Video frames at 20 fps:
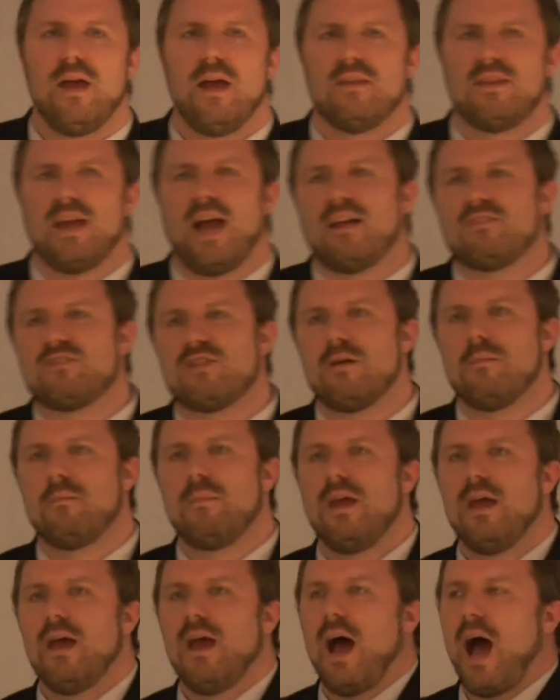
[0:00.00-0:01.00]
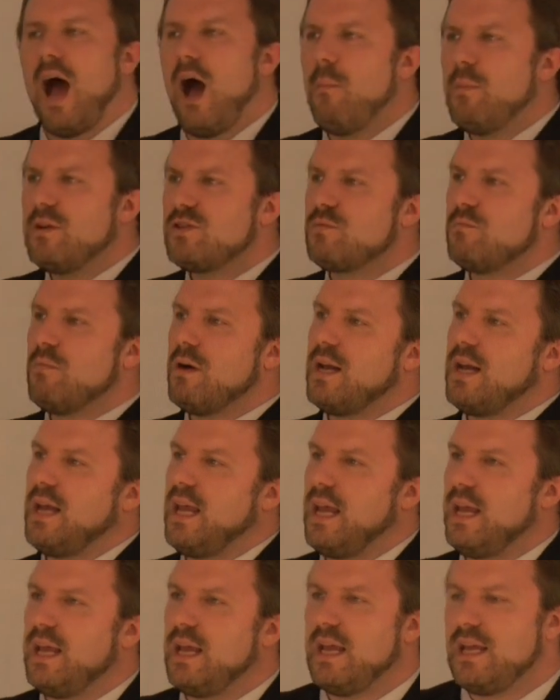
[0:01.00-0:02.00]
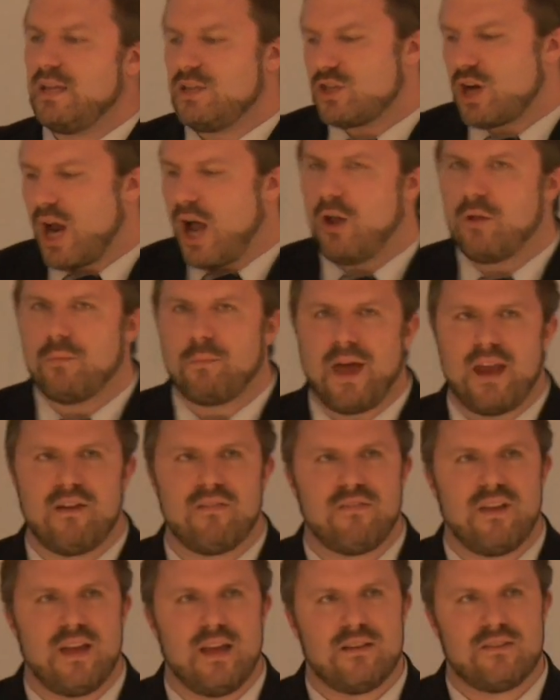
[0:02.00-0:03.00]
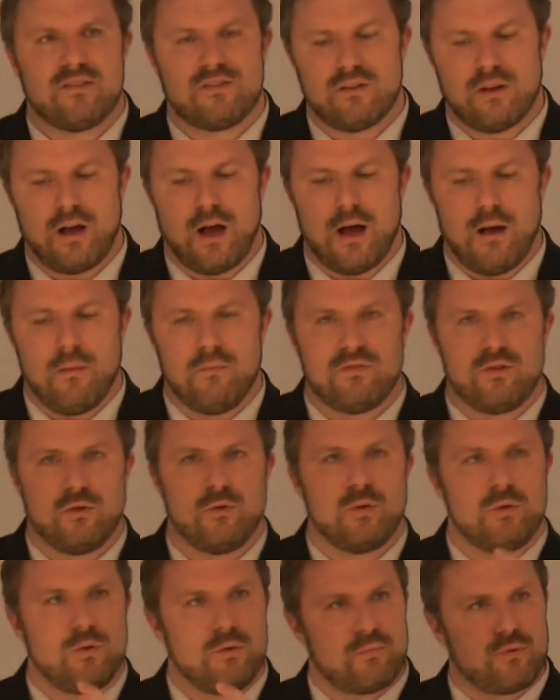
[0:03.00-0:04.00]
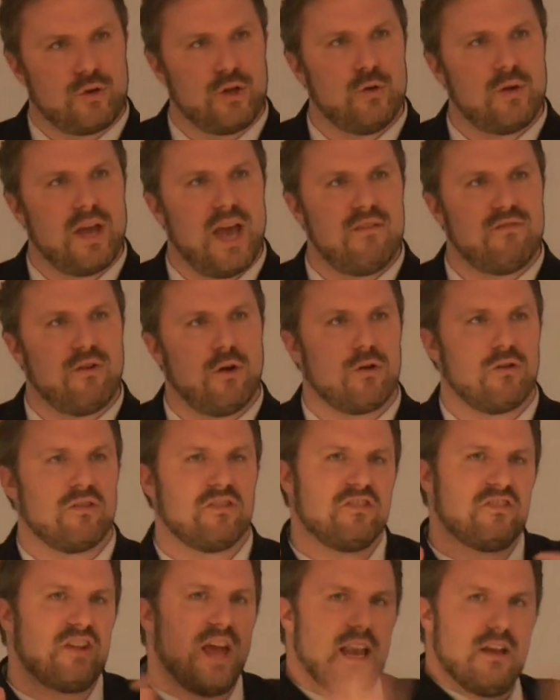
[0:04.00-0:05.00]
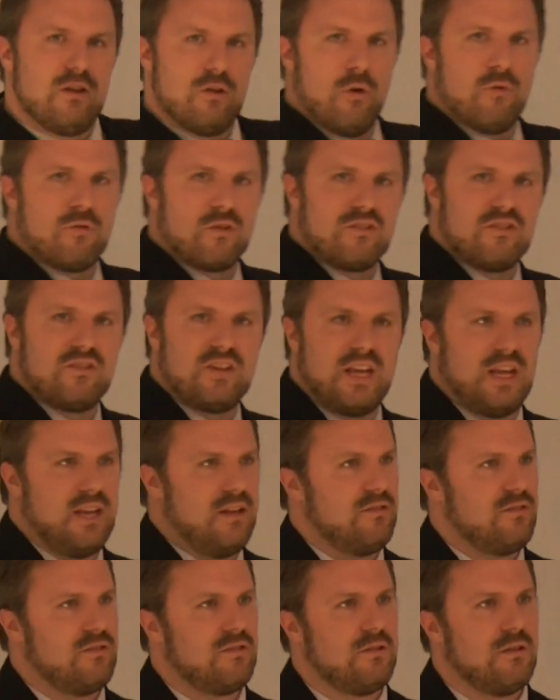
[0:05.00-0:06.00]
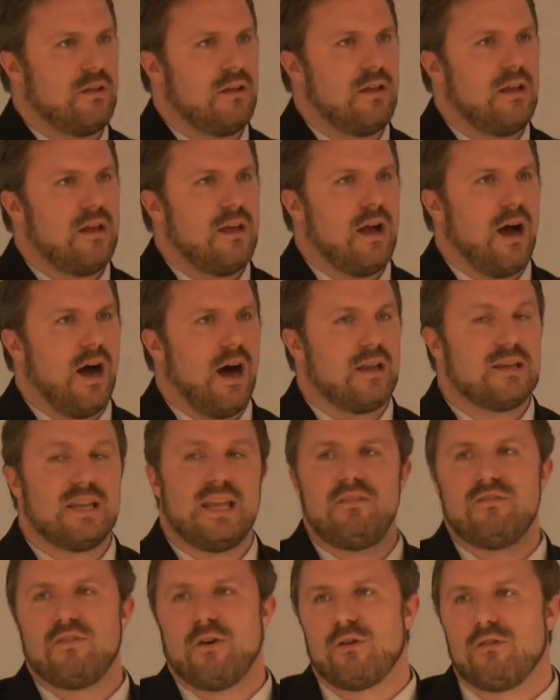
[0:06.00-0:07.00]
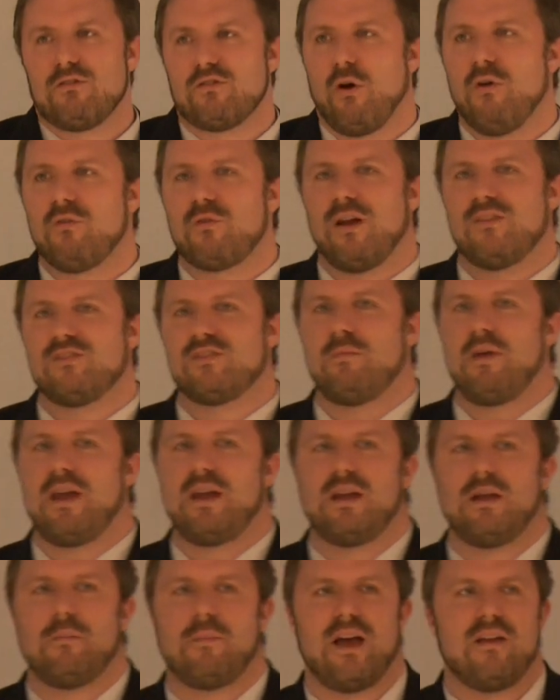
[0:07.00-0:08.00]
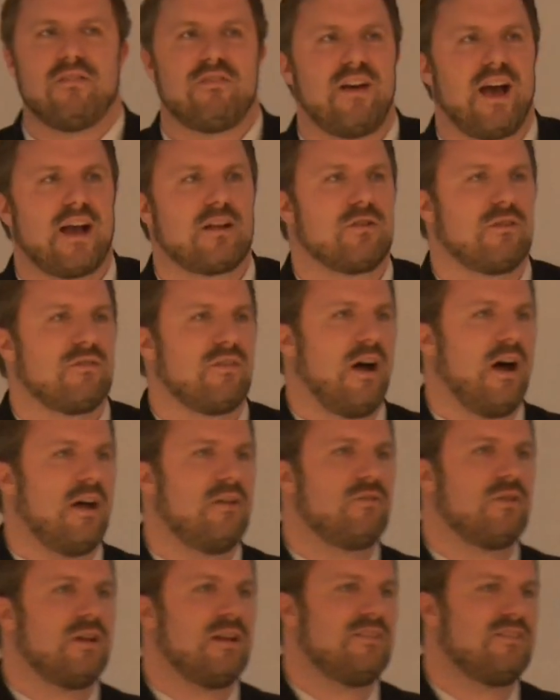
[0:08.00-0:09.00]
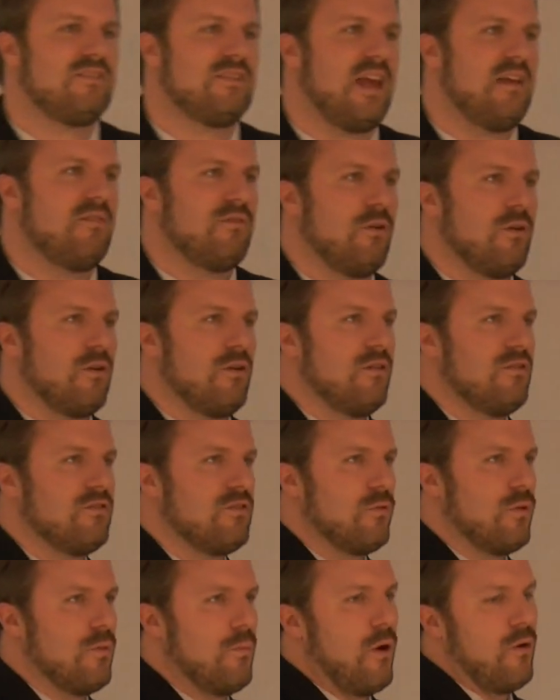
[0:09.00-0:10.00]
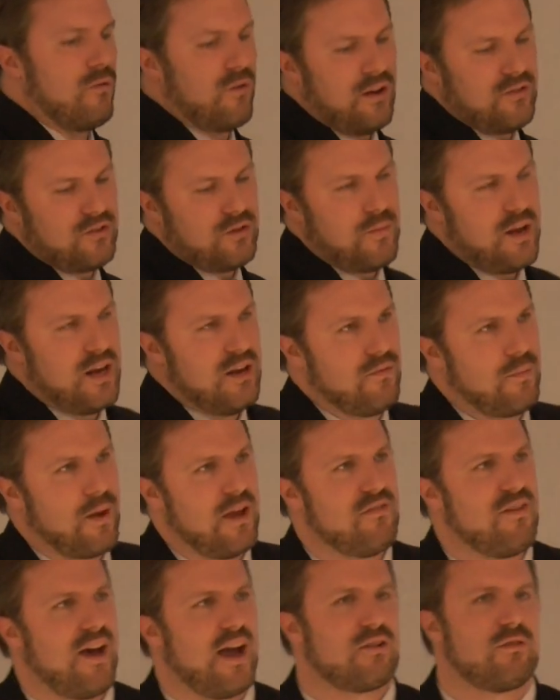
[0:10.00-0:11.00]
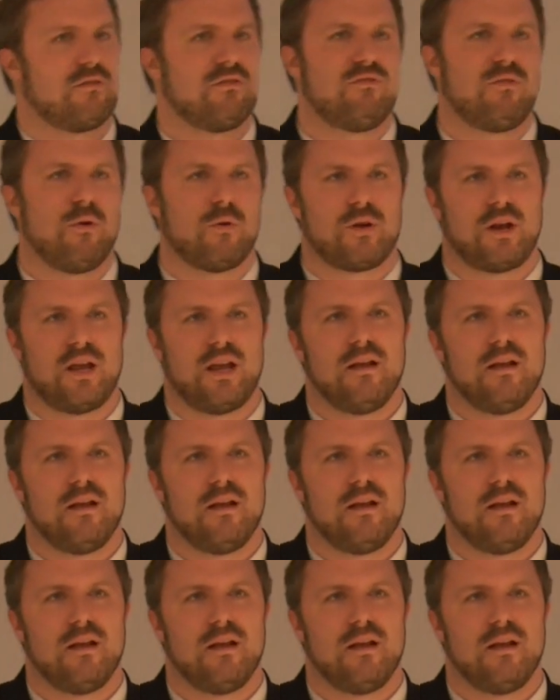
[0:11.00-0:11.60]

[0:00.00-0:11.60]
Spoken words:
They asked them, how much money in child benefits do UK voters send overseas? Leave voters overestimated it by a factor of 100, stay voters overestimated it by a factor of 40.